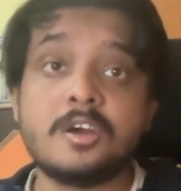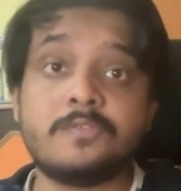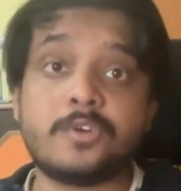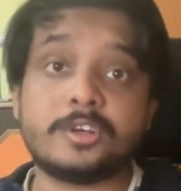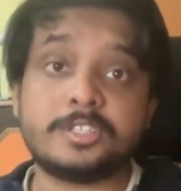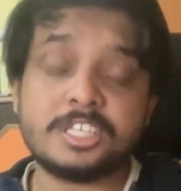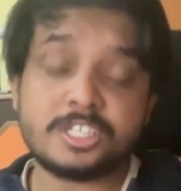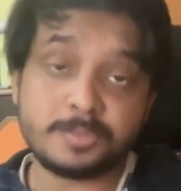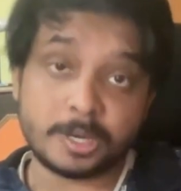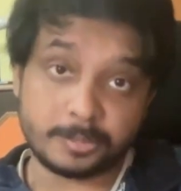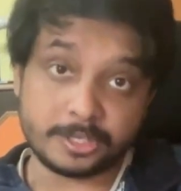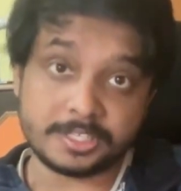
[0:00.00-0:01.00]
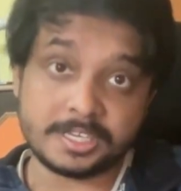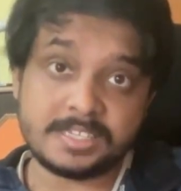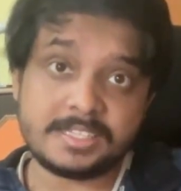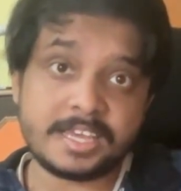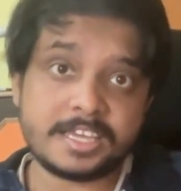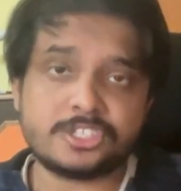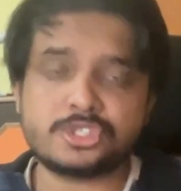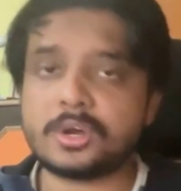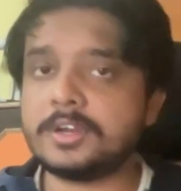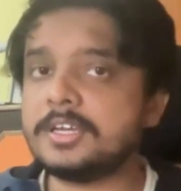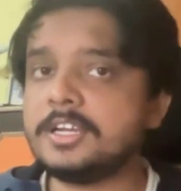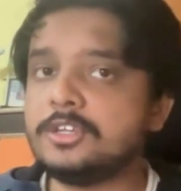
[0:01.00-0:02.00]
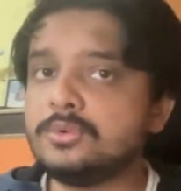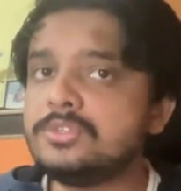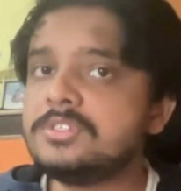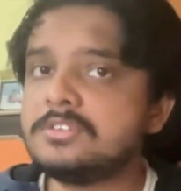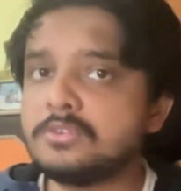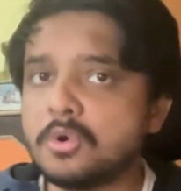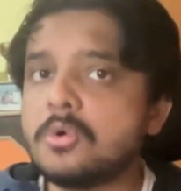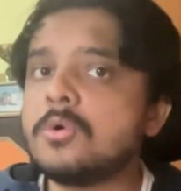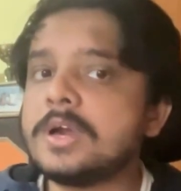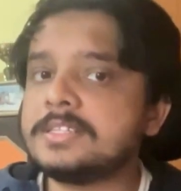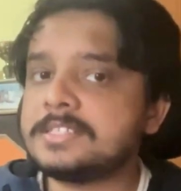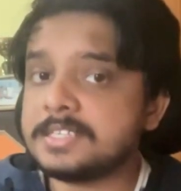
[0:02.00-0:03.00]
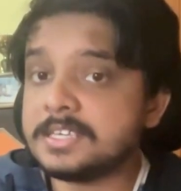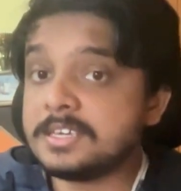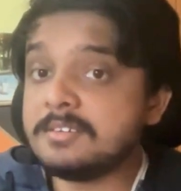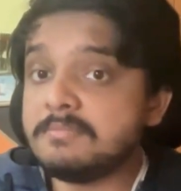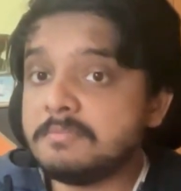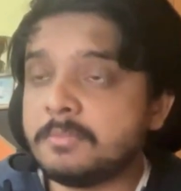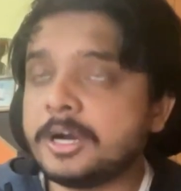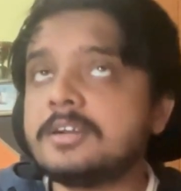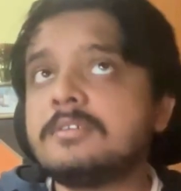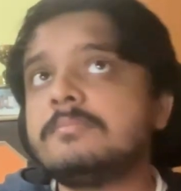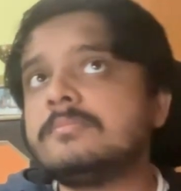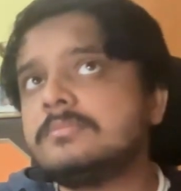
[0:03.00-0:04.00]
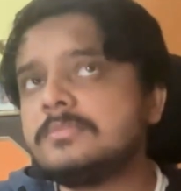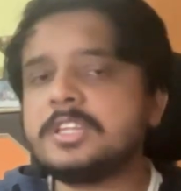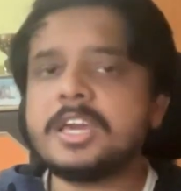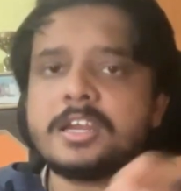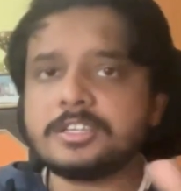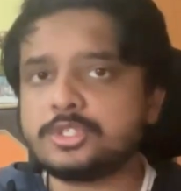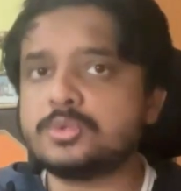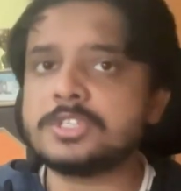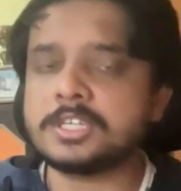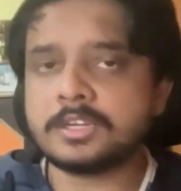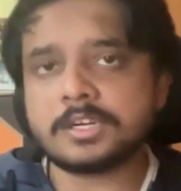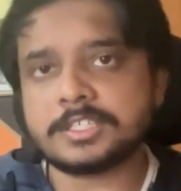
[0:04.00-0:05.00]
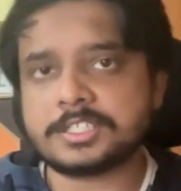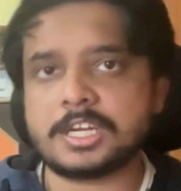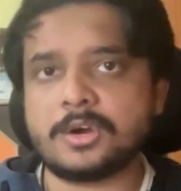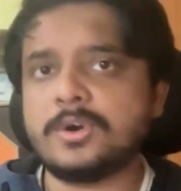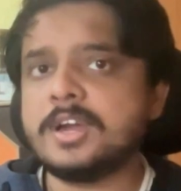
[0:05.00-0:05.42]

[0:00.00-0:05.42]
For these purposes, they historically used Go and C, but they are choosing Rust now,